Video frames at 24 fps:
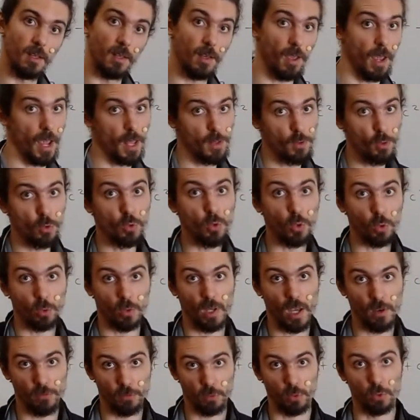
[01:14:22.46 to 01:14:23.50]
and you know,
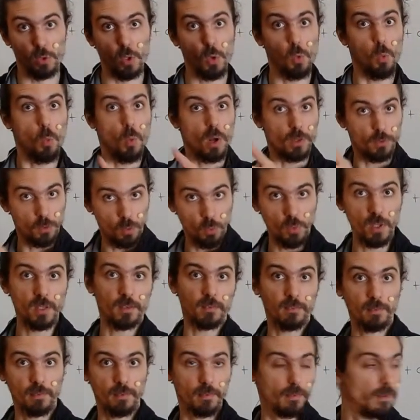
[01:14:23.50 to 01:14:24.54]
have to know what you want.
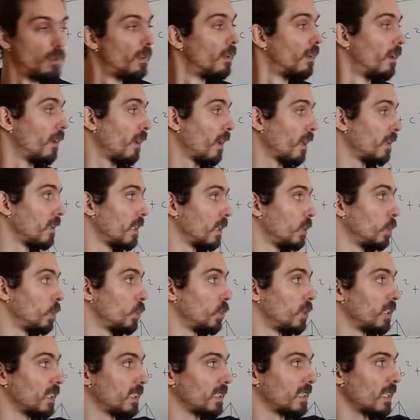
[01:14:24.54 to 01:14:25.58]
And then you
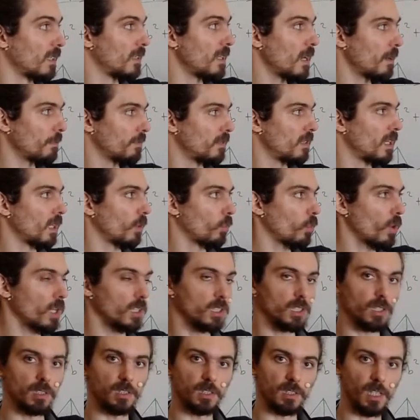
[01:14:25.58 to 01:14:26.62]
just adapt the
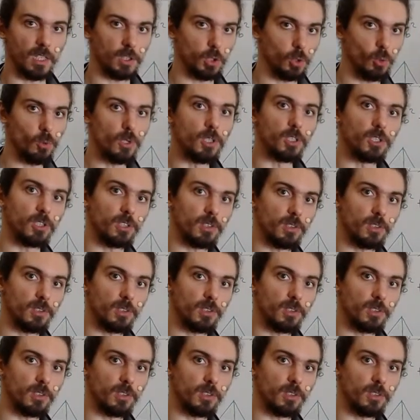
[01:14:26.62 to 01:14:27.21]
equations as you wish.